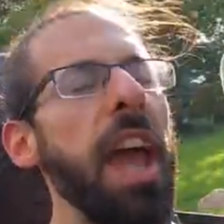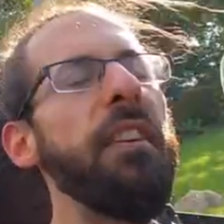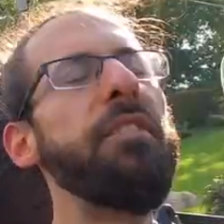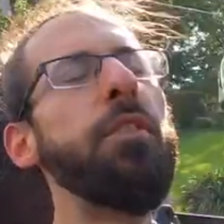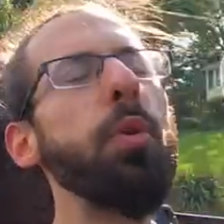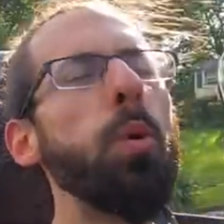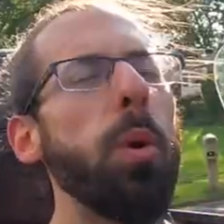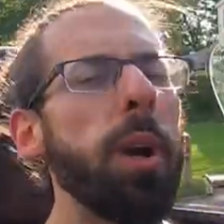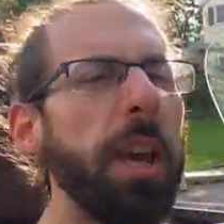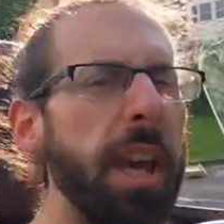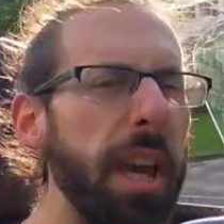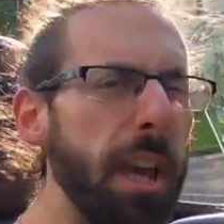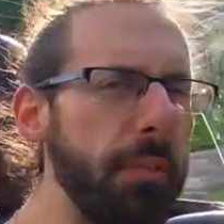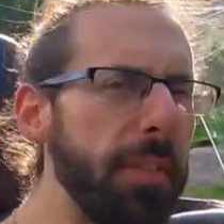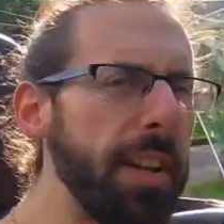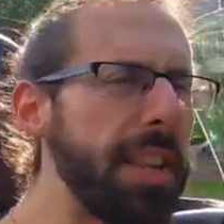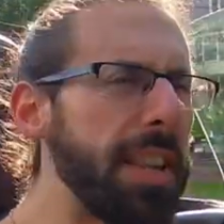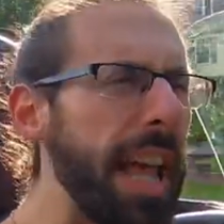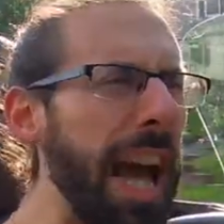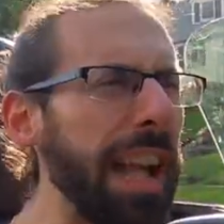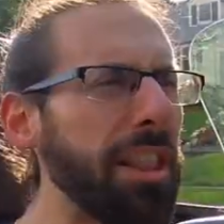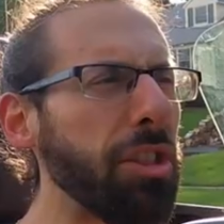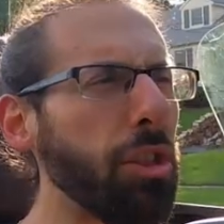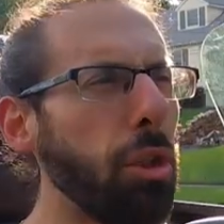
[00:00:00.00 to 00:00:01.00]
If you give
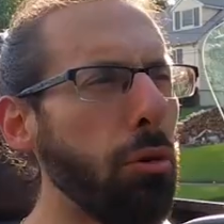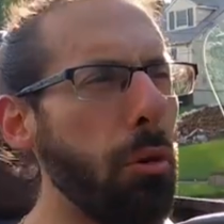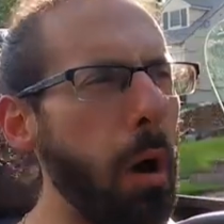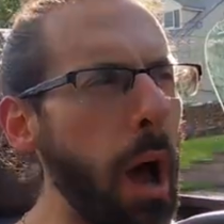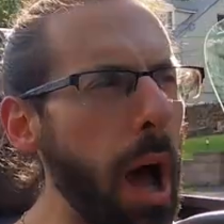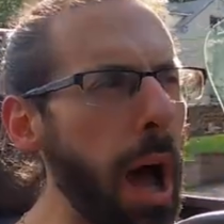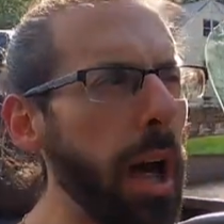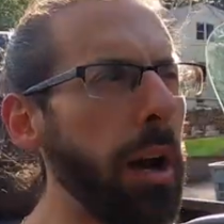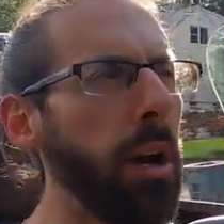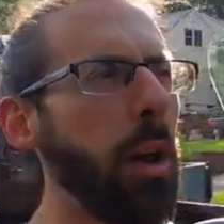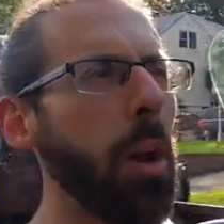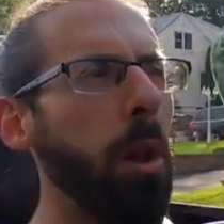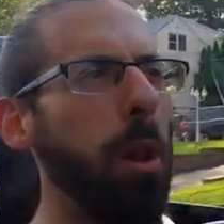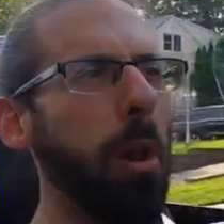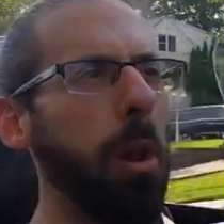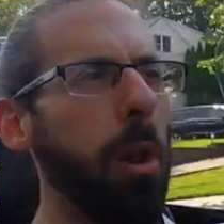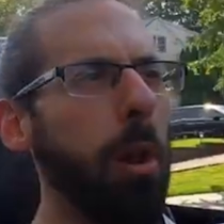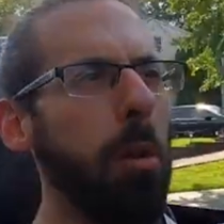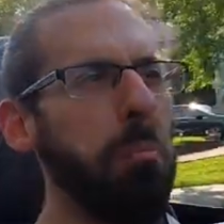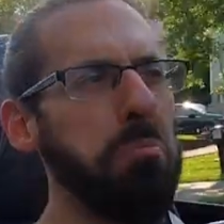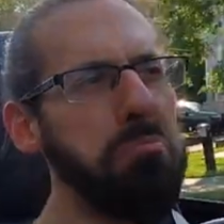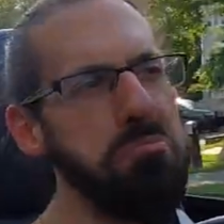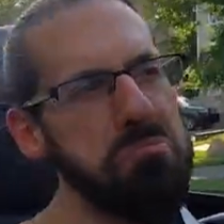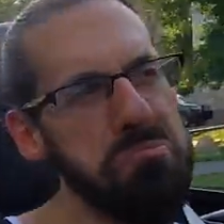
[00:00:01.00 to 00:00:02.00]
it that throttle,
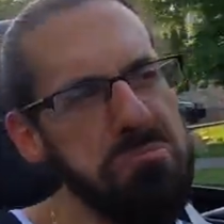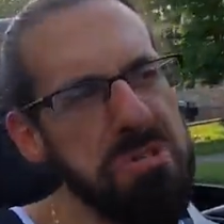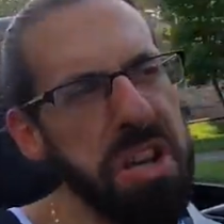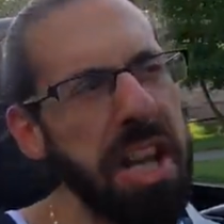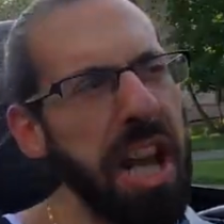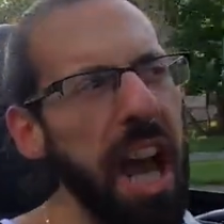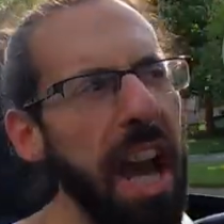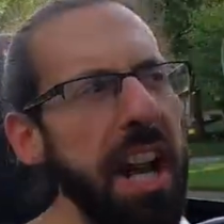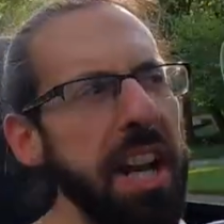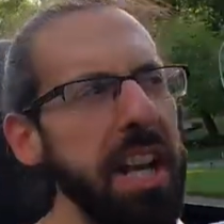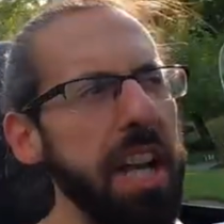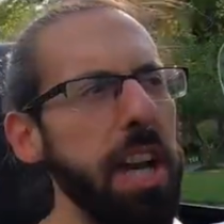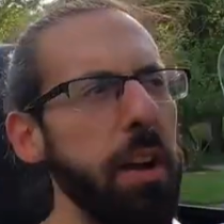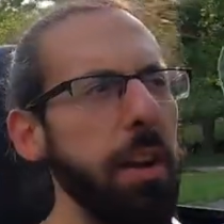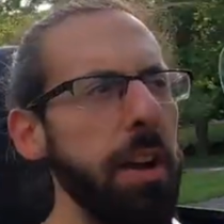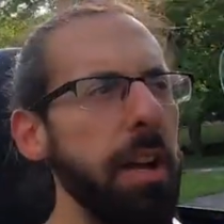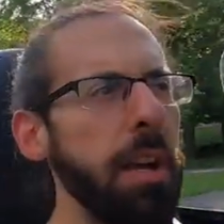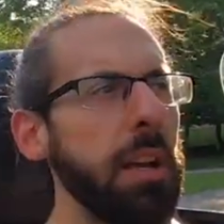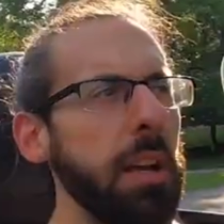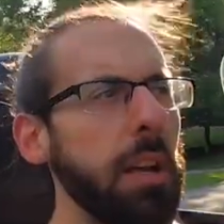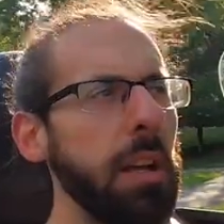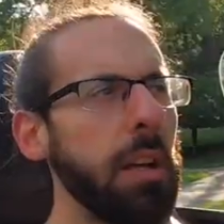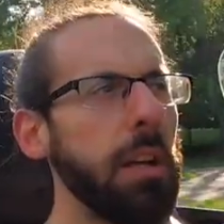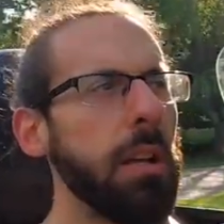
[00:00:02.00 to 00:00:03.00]
you kind of hear
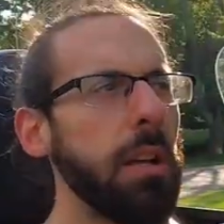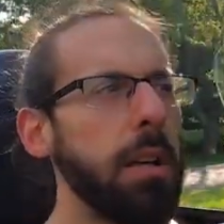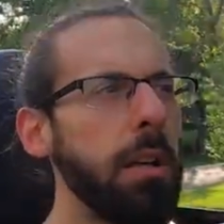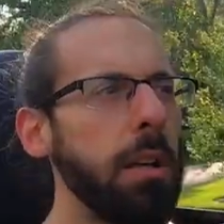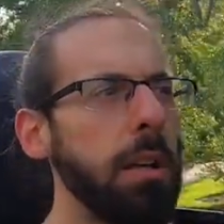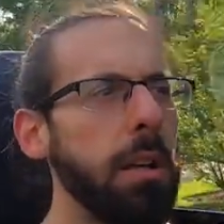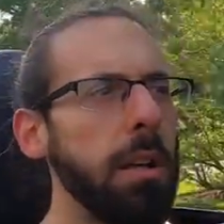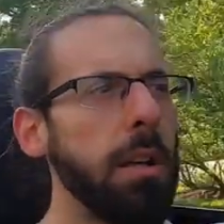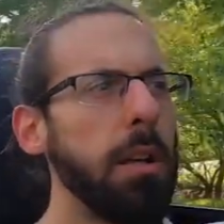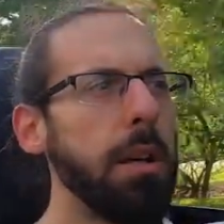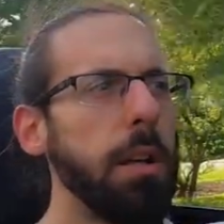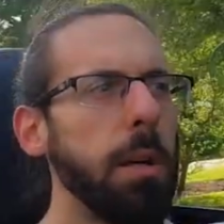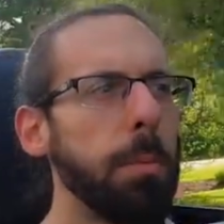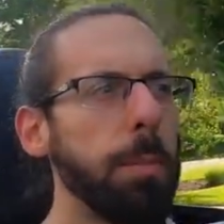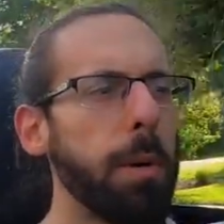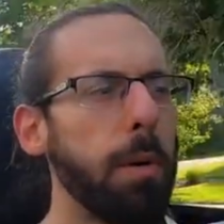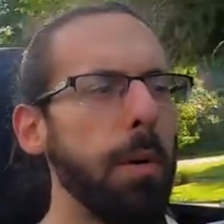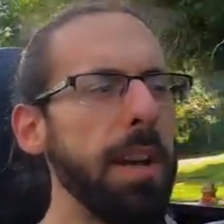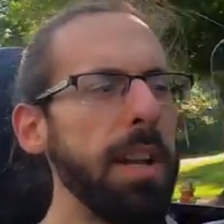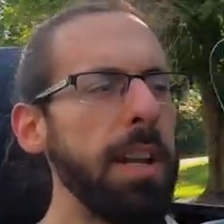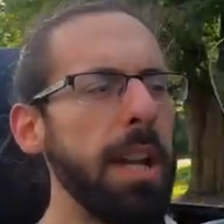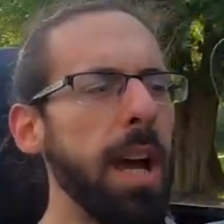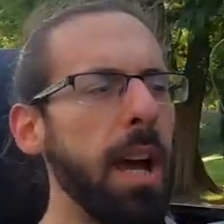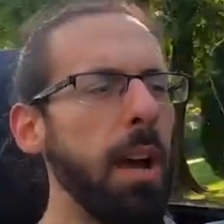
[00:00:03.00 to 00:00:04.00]
it. But
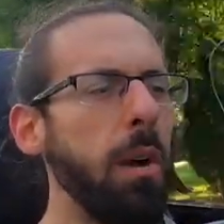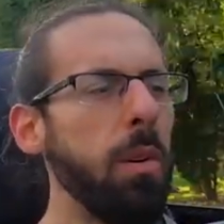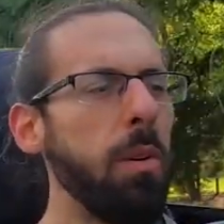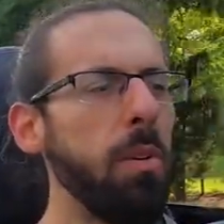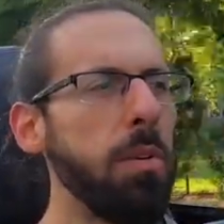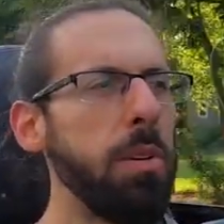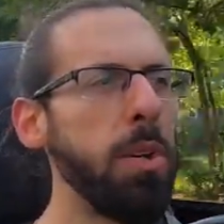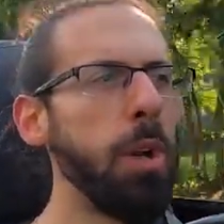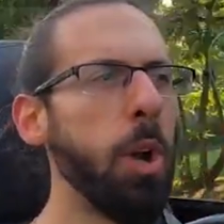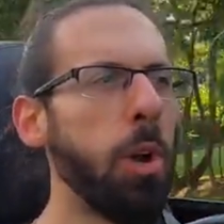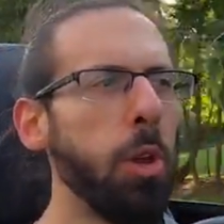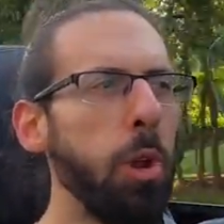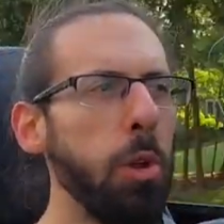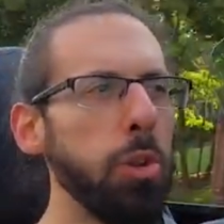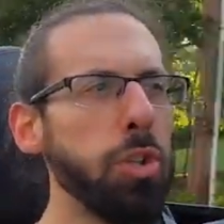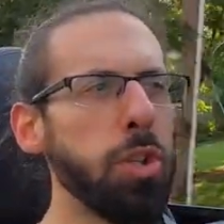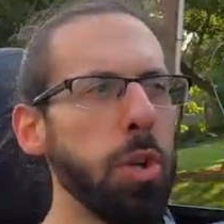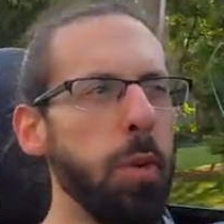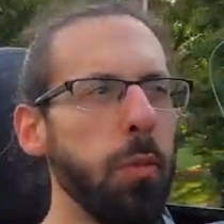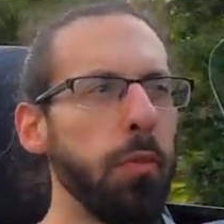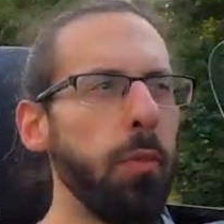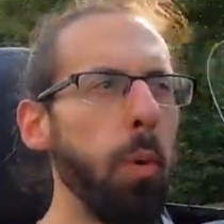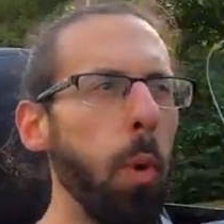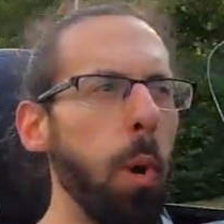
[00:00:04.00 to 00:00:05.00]
right now, you know, closer
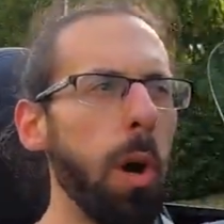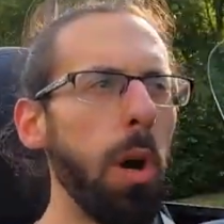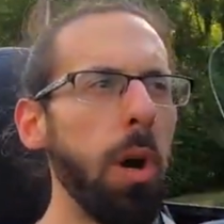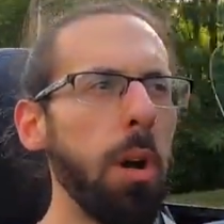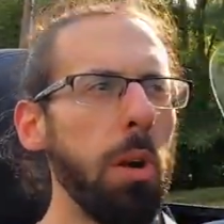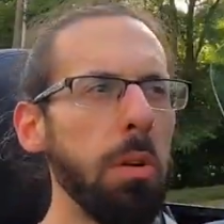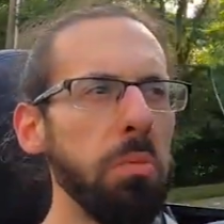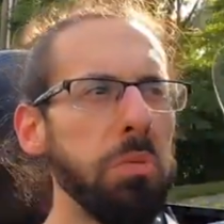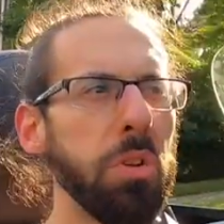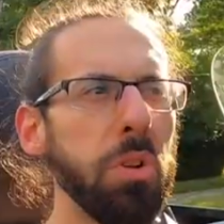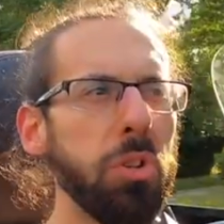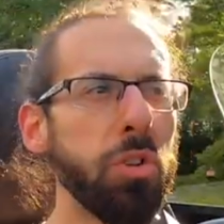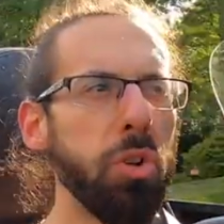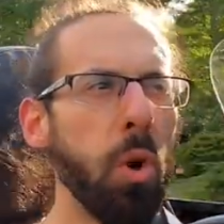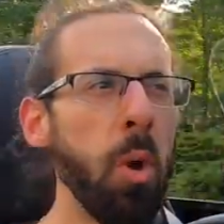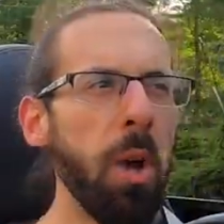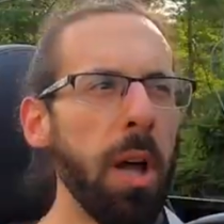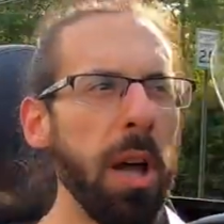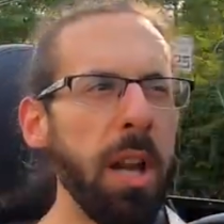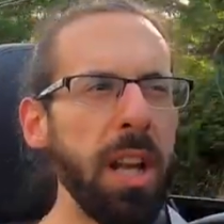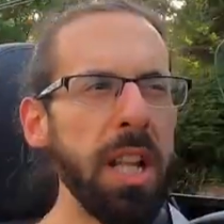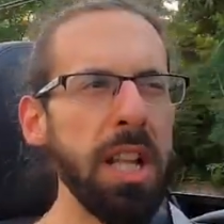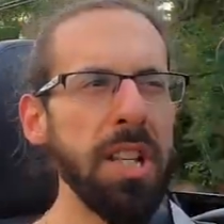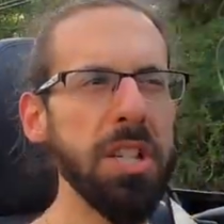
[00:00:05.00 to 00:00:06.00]
to 4, the drone
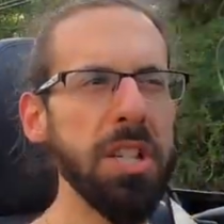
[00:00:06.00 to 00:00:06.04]
kind of